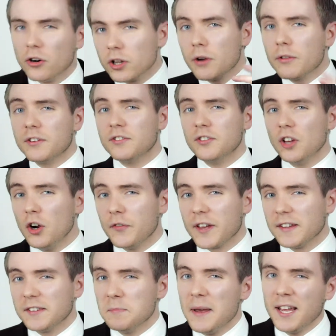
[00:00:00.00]
Although the
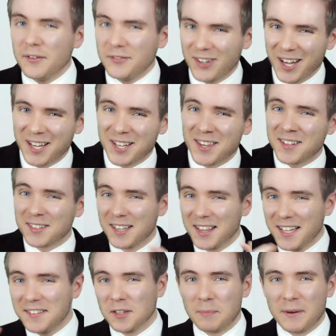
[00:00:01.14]
Soviets may have taken this a
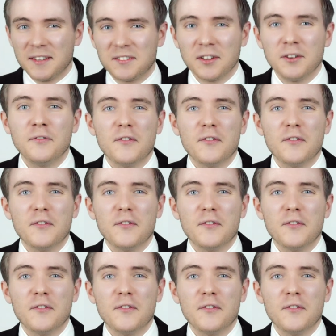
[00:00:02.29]
little bit too